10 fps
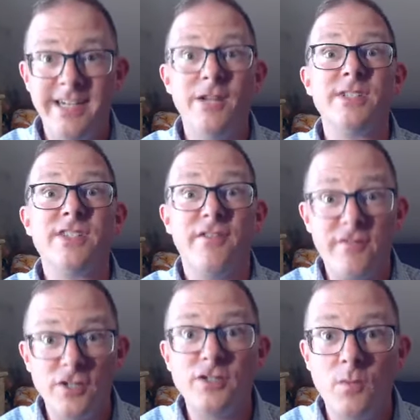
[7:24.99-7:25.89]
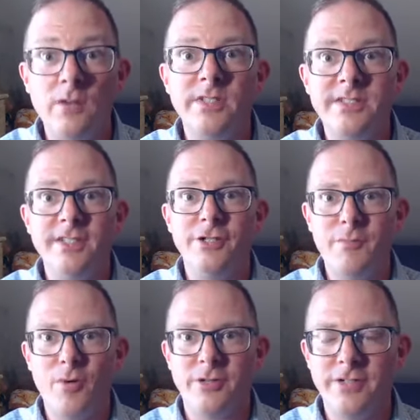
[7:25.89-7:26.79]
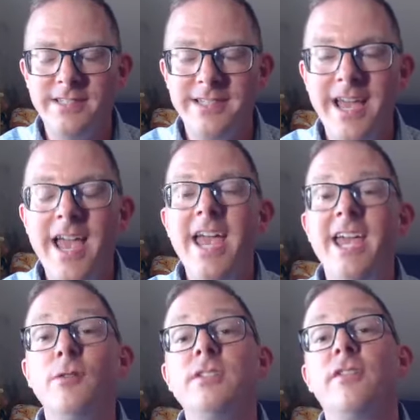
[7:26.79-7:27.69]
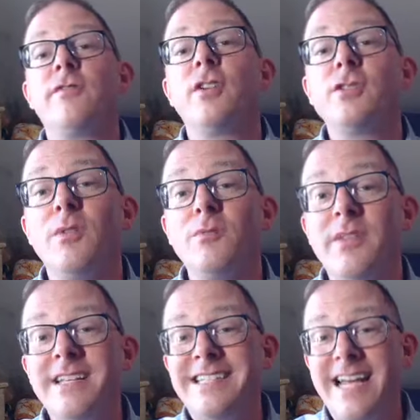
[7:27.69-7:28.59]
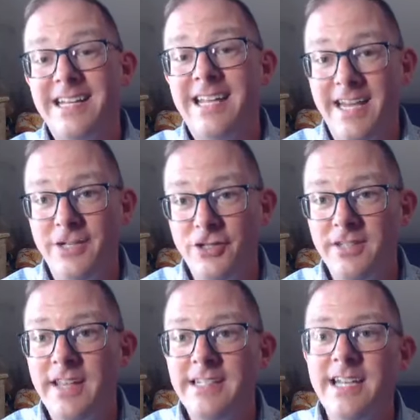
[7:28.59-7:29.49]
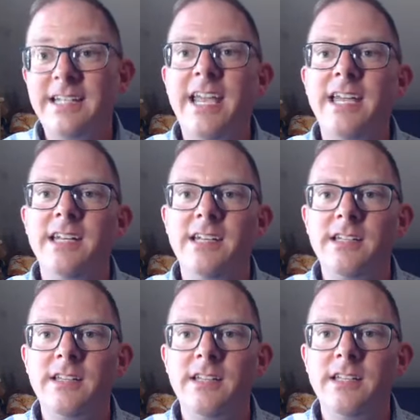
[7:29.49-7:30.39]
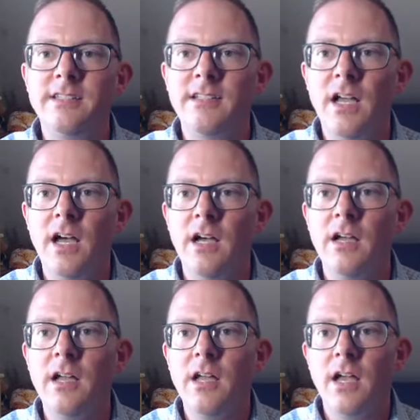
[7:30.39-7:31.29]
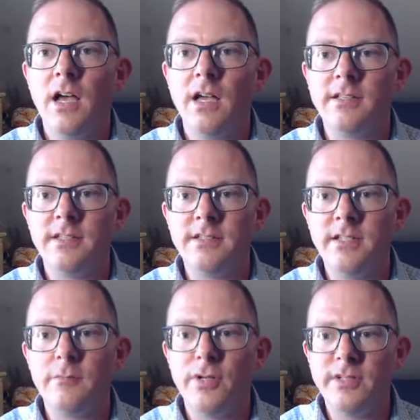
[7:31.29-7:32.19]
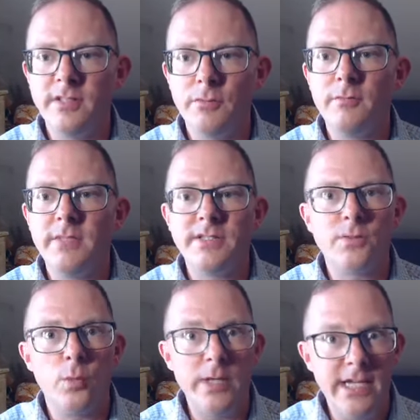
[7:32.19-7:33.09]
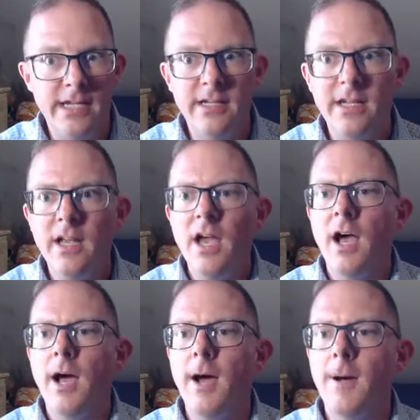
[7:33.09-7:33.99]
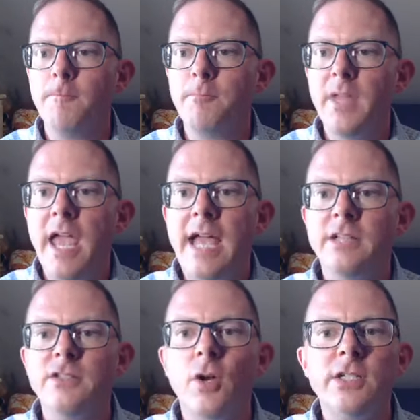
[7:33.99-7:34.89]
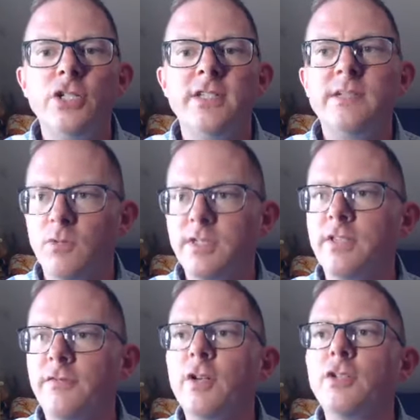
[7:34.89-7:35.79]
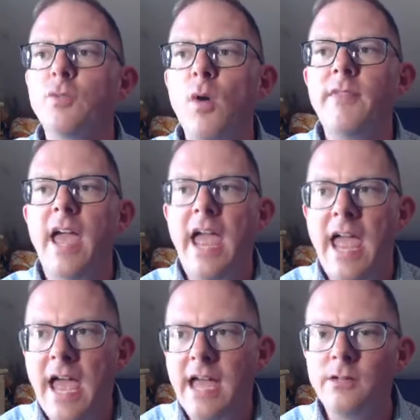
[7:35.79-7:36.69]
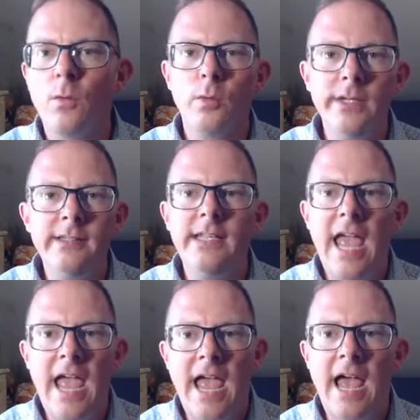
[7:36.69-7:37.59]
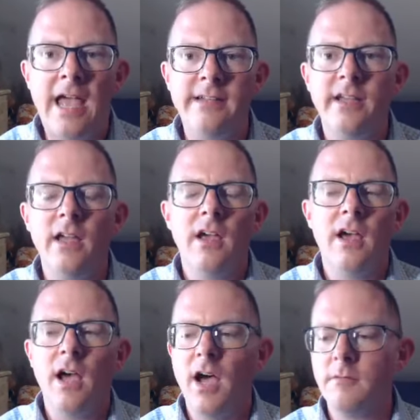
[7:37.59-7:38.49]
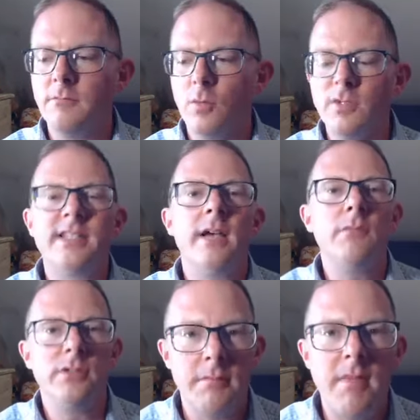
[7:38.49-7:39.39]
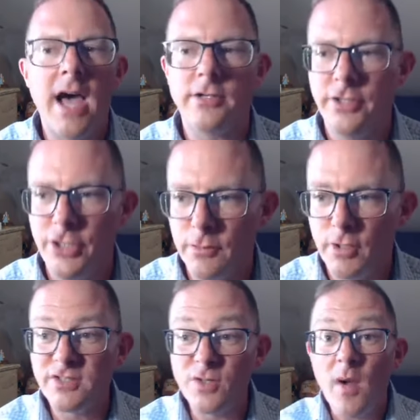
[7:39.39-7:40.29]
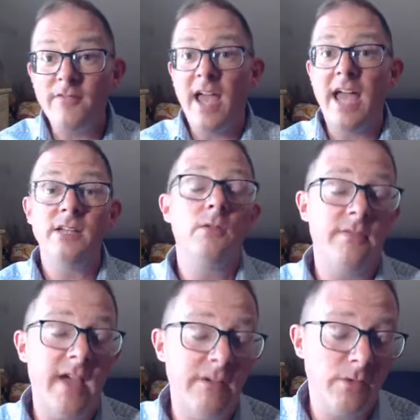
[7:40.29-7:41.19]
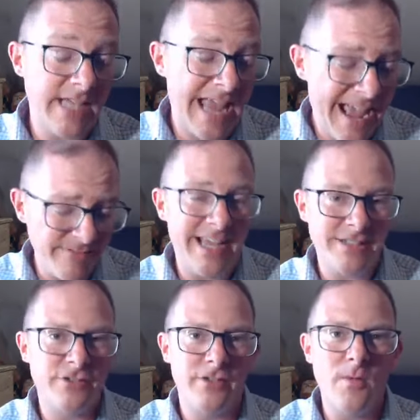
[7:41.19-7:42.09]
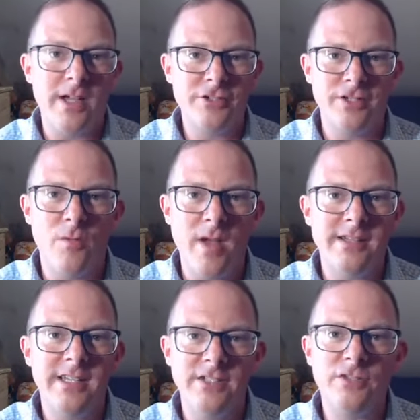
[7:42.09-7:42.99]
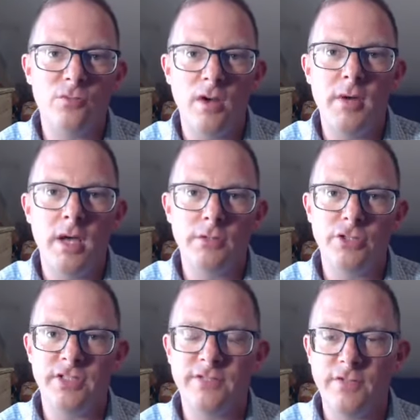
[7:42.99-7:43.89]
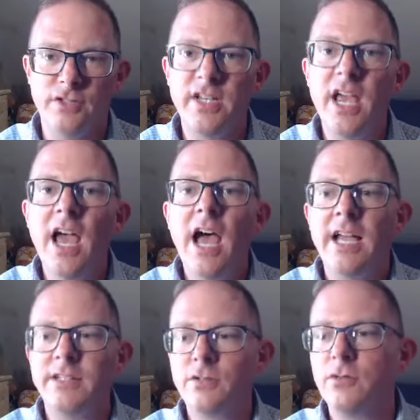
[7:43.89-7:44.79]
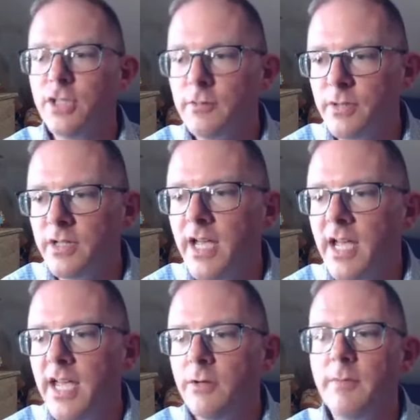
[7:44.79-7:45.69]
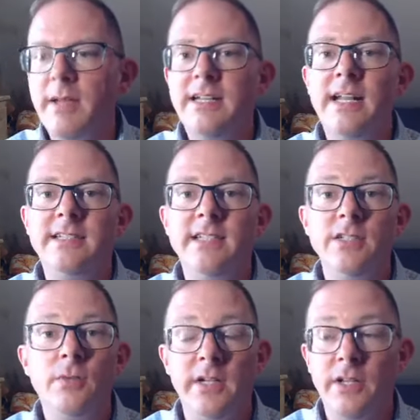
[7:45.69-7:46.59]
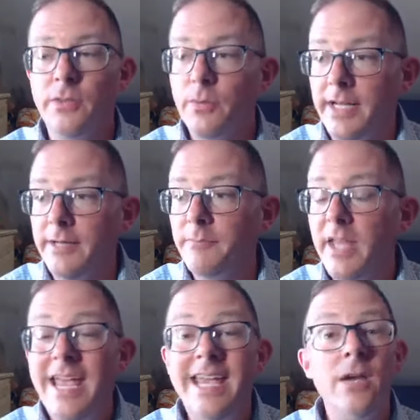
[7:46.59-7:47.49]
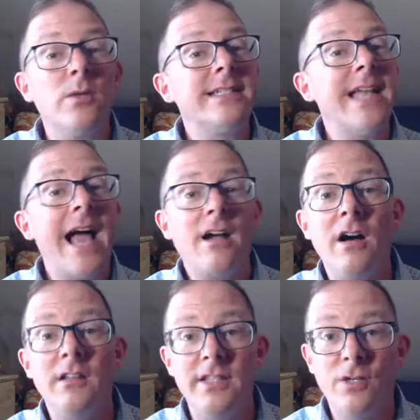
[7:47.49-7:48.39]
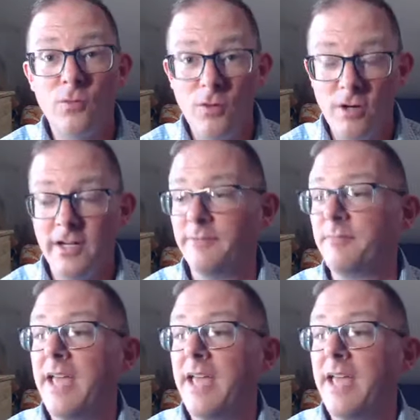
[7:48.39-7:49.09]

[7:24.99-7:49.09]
It was the first one with senior portraits. It was the first one with a dedication. They dedicated it to the assistant principal, Miss Reed. And so it just was the first one that really had resembled a modern yearbook. So if I were to have to answer the question of when did East Aurora publish its first high school yearbook, it would have been in 1923. It was not called the Auroran.